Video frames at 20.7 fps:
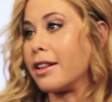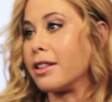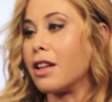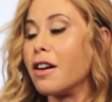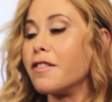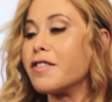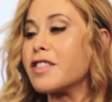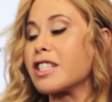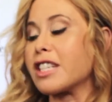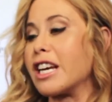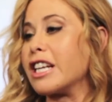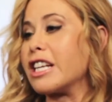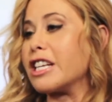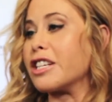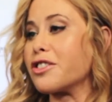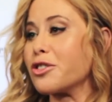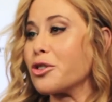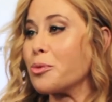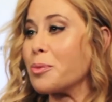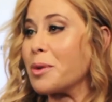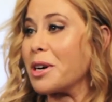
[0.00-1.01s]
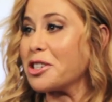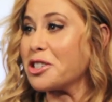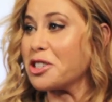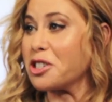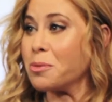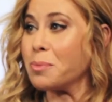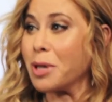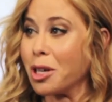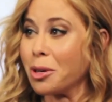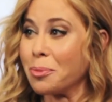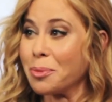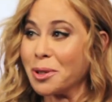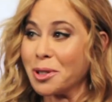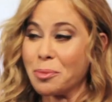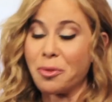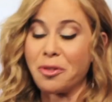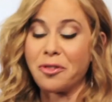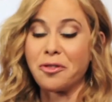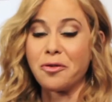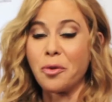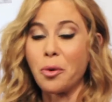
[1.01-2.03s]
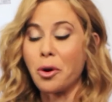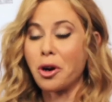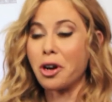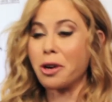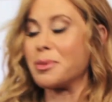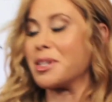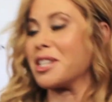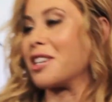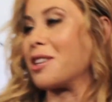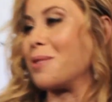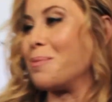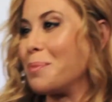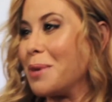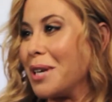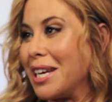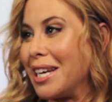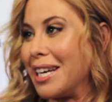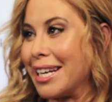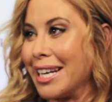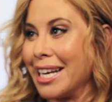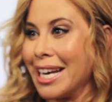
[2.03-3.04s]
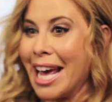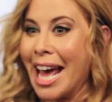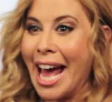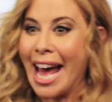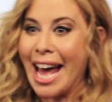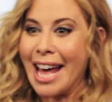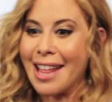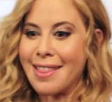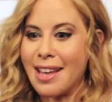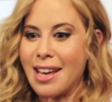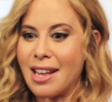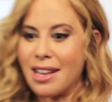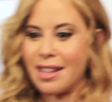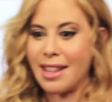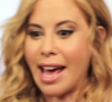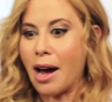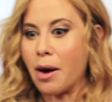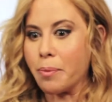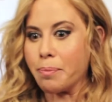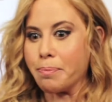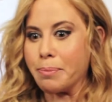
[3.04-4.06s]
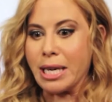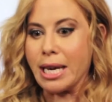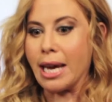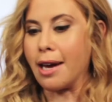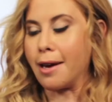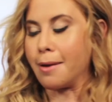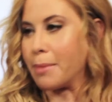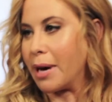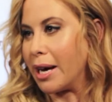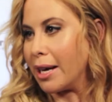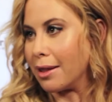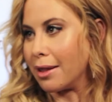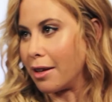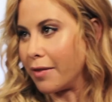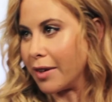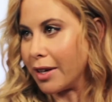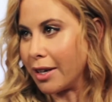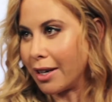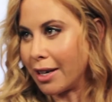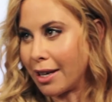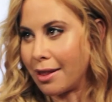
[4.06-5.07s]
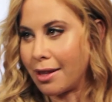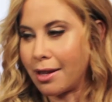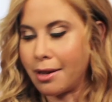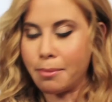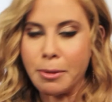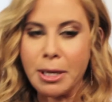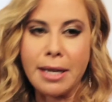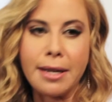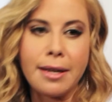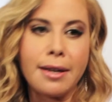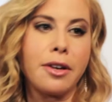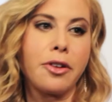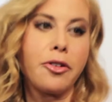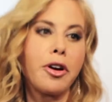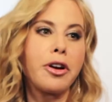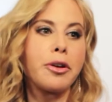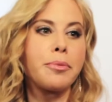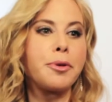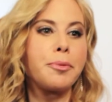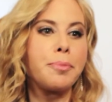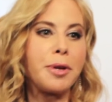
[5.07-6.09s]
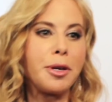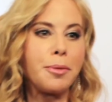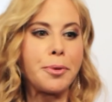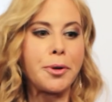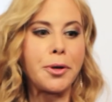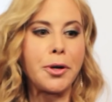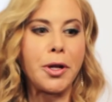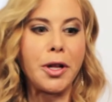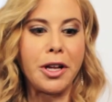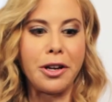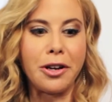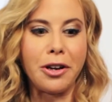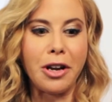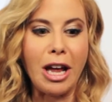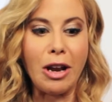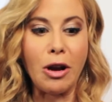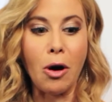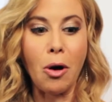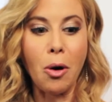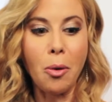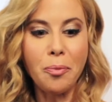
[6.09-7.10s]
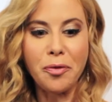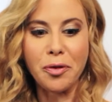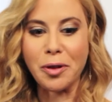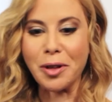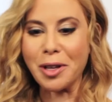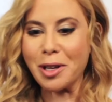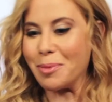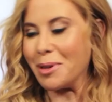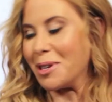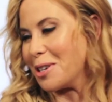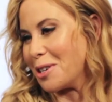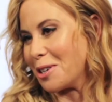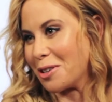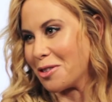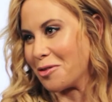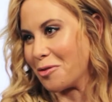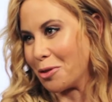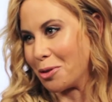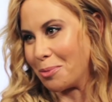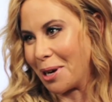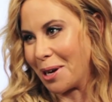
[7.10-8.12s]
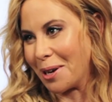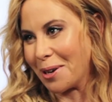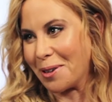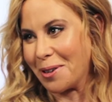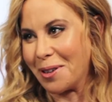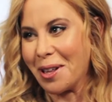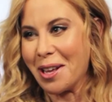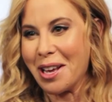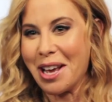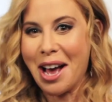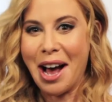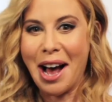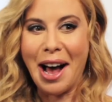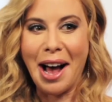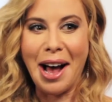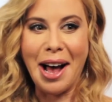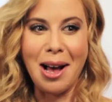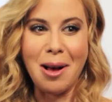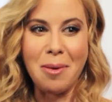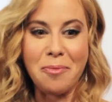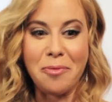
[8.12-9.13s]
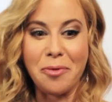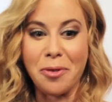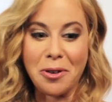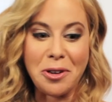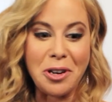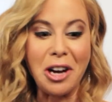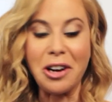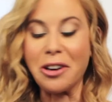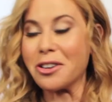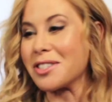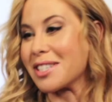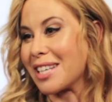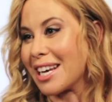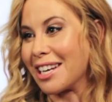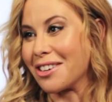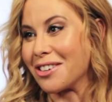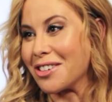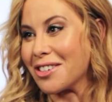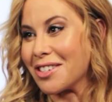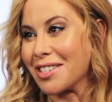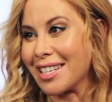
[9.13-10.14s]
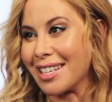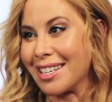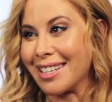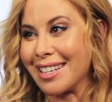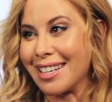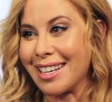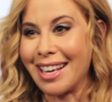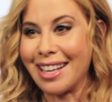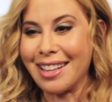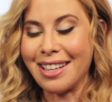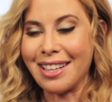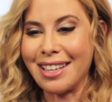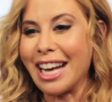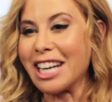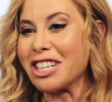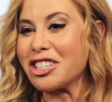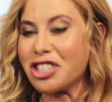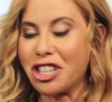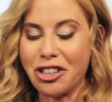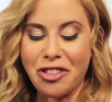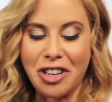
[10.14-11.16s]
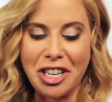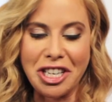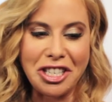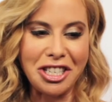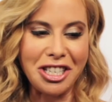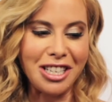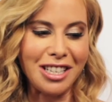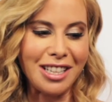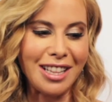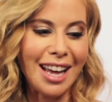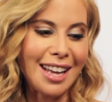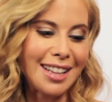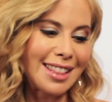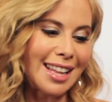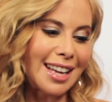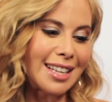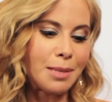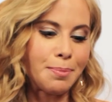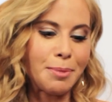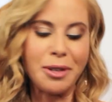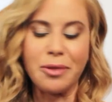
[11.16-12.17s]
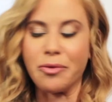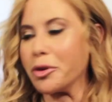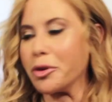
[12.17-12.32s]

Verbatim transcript: loved skating so much, to be able to perform, to compete, and then that became my living, and then meeting incredible people and hopefully being a good role model for younger skaters and the next generation, that's been